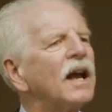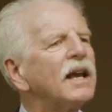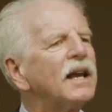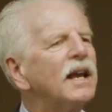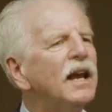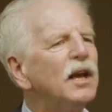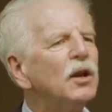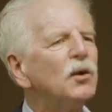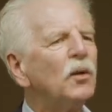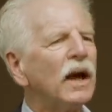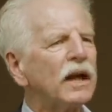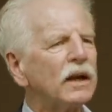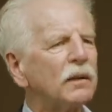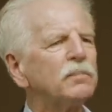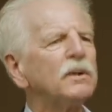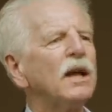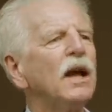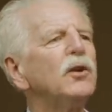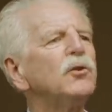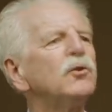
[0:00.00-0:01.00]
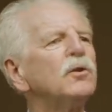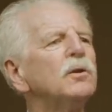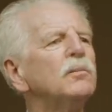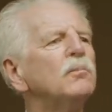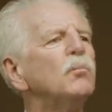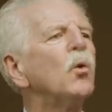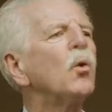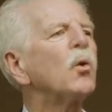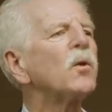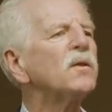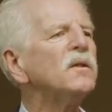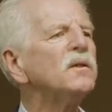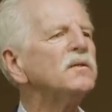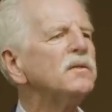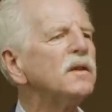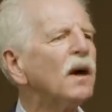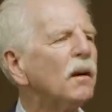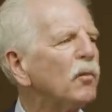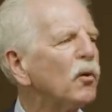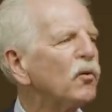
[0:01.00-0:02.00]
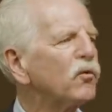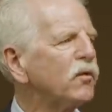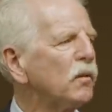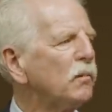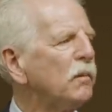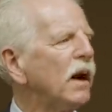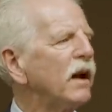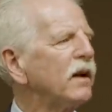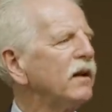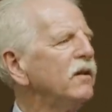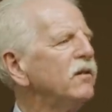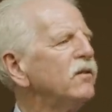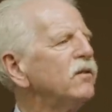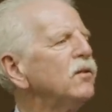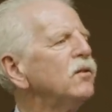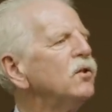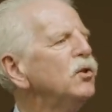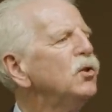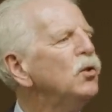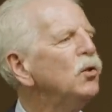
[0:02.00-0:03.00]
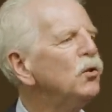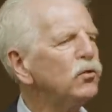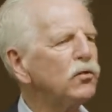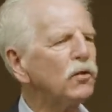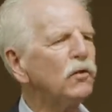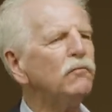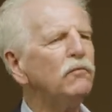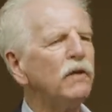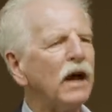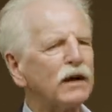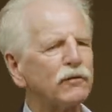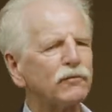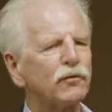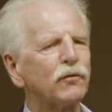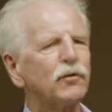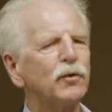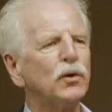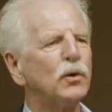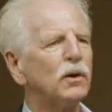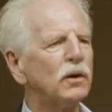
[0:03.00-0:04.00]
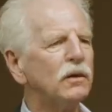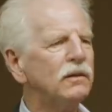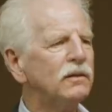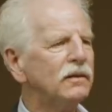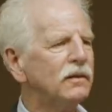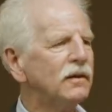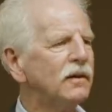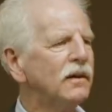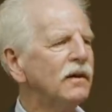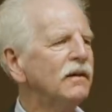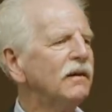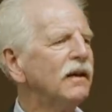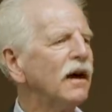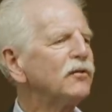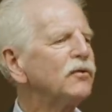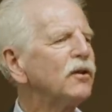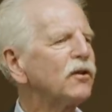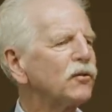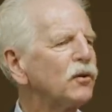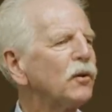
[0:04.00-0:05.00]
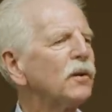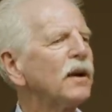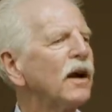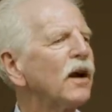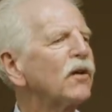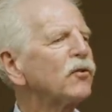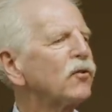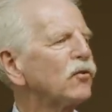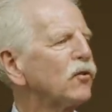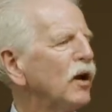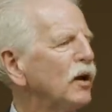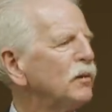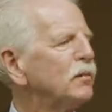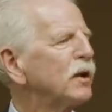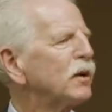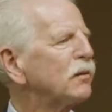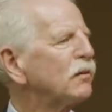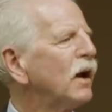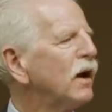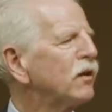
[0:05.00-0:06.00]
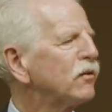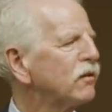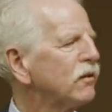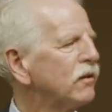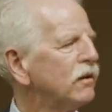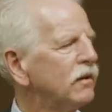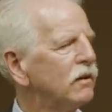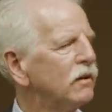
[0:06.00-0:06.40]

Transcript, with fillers: Keto adaptation more than doubles the body's use of fat for fuel, not just during exercise, but at rest.